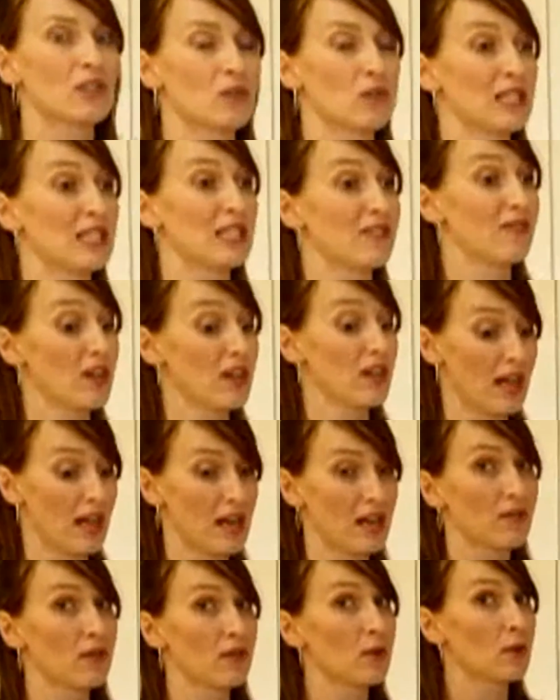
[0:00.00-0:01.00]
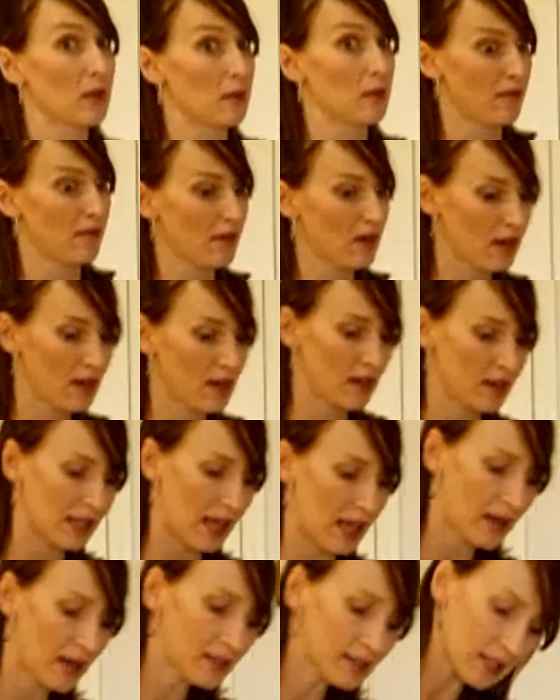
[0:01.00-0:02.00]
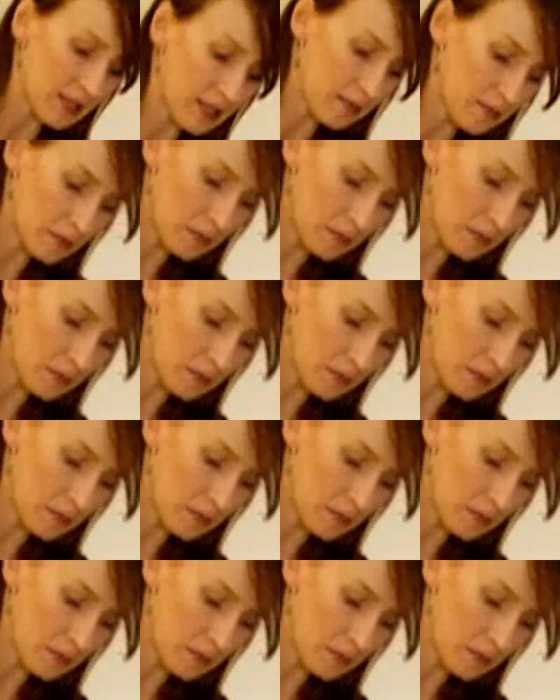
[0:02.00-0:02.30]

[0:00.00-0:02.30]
degrees Fahrenheit if you want to be very exact.